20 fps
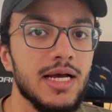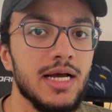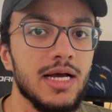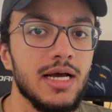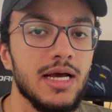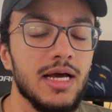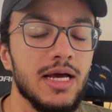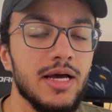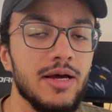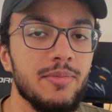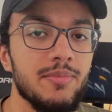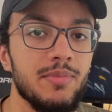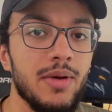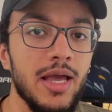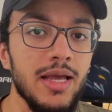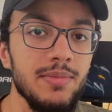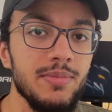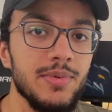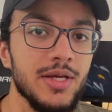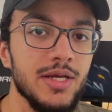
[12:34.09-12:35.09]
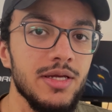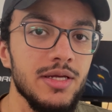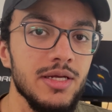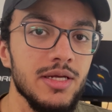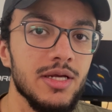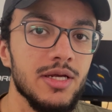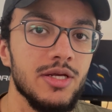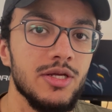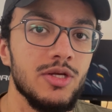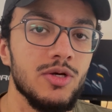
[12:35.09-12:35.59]

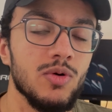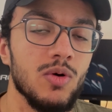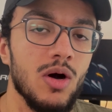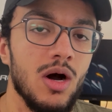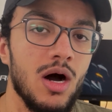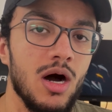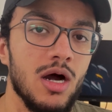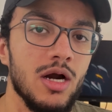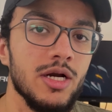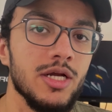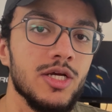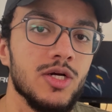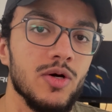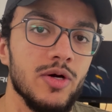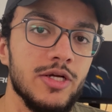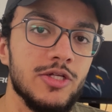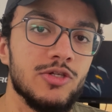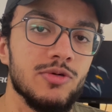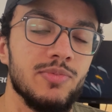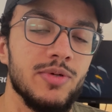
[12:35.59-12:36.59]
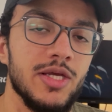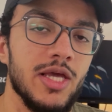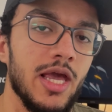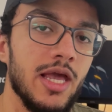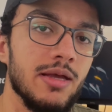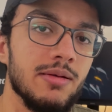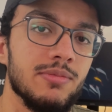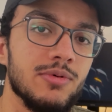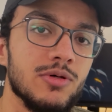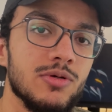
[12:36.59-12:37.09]
maybe you are going to be
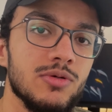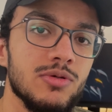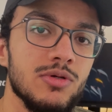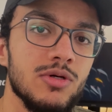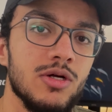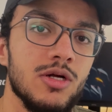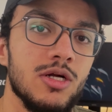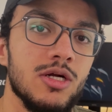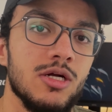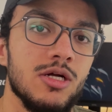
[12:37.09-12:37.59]
able